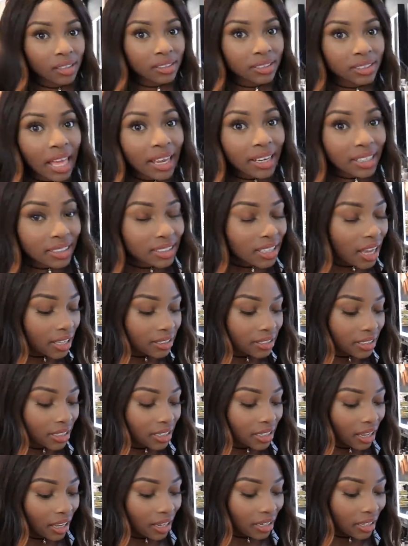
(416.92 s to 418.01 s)

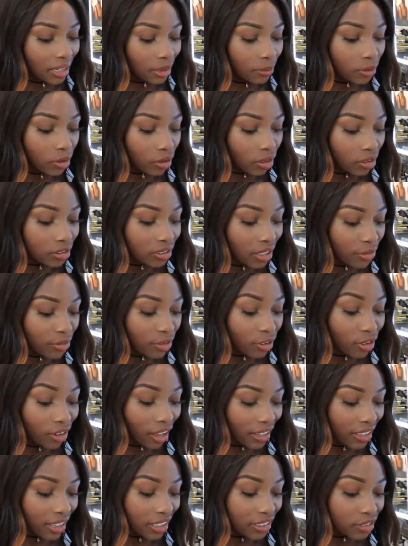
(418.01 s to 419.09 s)
Sanitizing a lip gloss, I feel
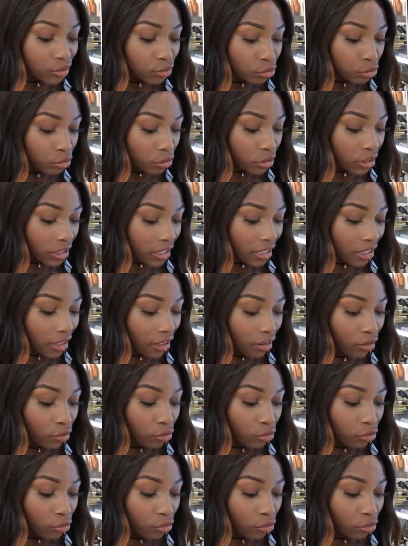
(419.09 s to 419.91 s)
like it's really,